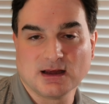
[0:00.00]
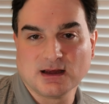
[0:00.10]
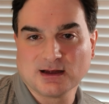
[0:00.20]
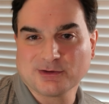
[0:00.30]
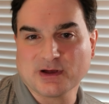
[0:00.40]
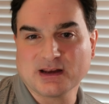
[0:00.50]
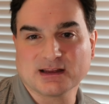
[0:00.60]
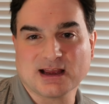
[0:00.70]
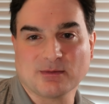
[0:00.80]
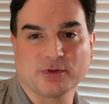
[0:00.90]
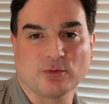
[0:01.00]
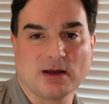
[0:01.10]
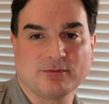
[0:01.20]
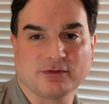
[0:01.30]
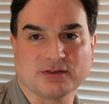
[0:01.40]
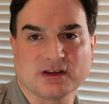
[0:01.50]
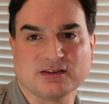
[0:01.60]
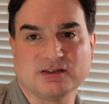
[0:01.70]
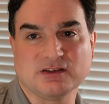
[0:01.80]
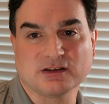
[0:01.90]
Creating an app with a web
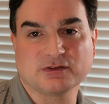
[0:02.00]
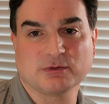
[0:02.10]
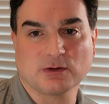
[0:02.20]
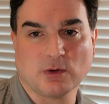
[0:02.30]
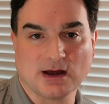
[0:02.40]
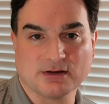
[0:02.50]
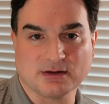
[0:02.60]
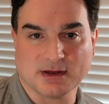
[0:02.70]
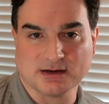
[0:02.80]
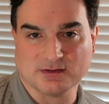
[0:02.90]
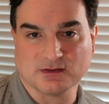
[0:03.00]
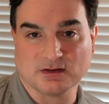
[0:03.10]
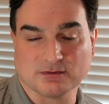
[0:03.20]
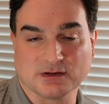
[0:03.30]
front-end does require dependencies of its